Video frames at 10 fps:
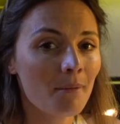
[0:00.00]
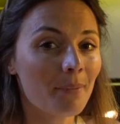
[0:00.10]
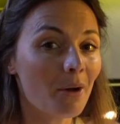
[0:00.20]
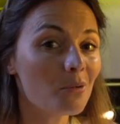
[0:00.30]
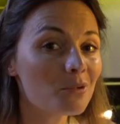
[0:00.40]

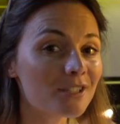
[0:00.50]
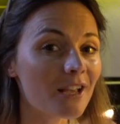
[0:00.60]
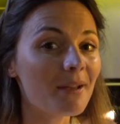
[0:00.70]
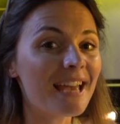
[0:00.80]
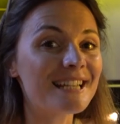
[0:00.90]
but also
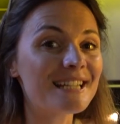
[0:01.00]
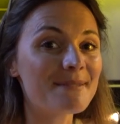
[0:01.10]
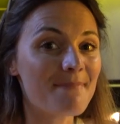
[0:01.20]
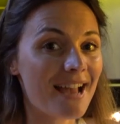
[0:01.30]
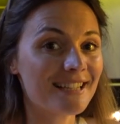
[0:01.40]

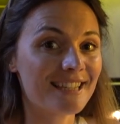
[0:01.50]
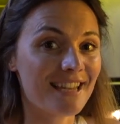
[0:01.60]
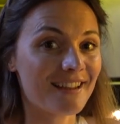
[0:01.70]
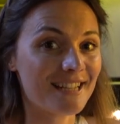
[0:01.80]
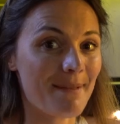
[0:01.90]
expect the
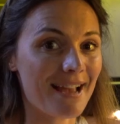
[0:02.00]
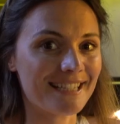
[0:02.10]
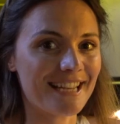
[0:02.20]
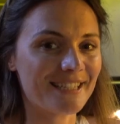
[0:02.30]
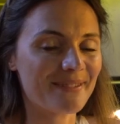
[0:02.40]

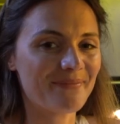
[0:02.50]
unexpected.